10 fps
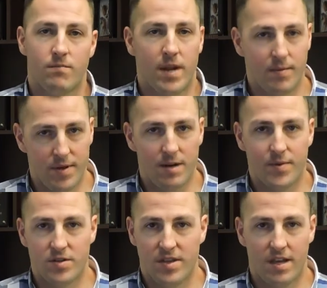ramping up
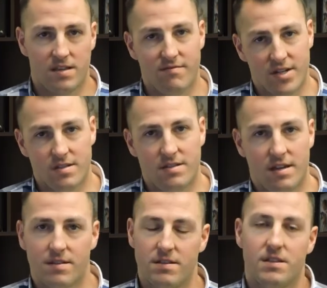your sales, having a good
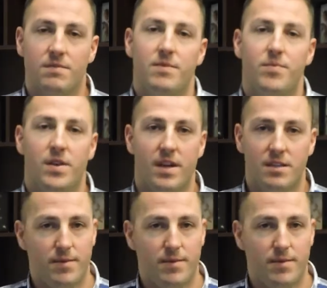sales system in place,